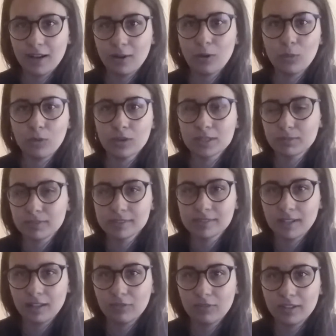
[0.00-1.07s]
I was
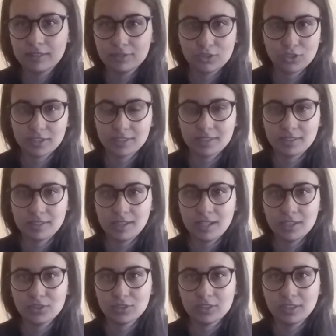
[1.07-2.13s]
myself just a
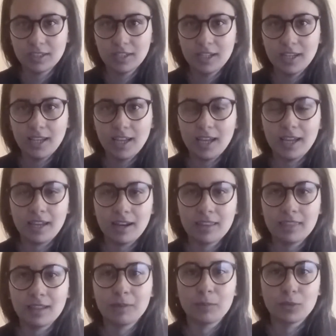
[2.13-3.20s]
teenager, and I
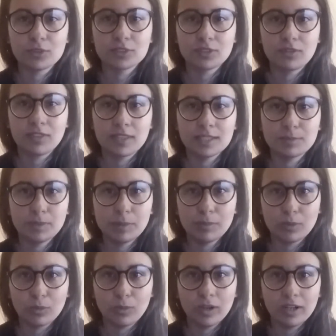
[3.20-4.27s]
think most of these
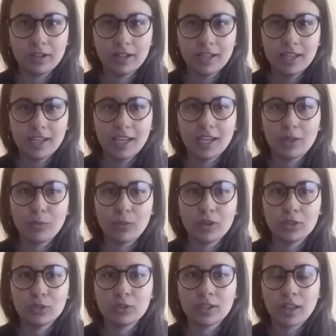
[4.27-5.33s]
people were. And
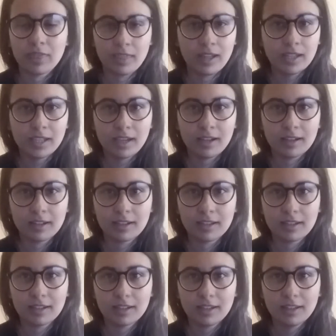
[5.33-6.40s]
when you are that young
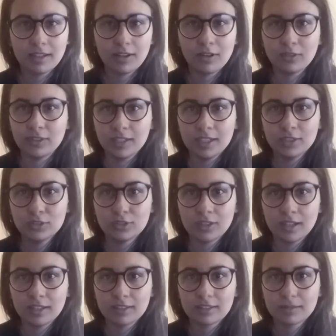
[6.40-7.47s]
on the
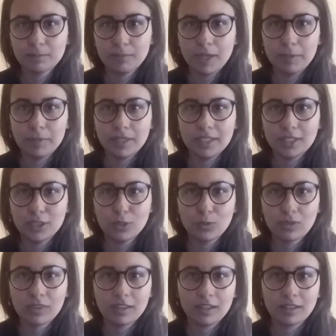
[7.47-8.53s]
internet, maybe you
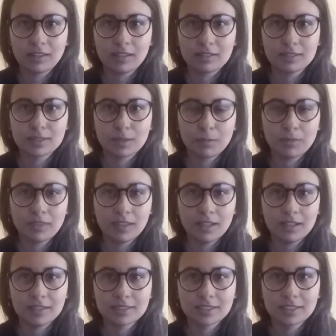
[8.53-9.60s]
think that some
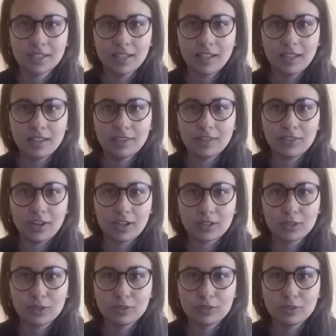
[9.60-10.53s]
things that are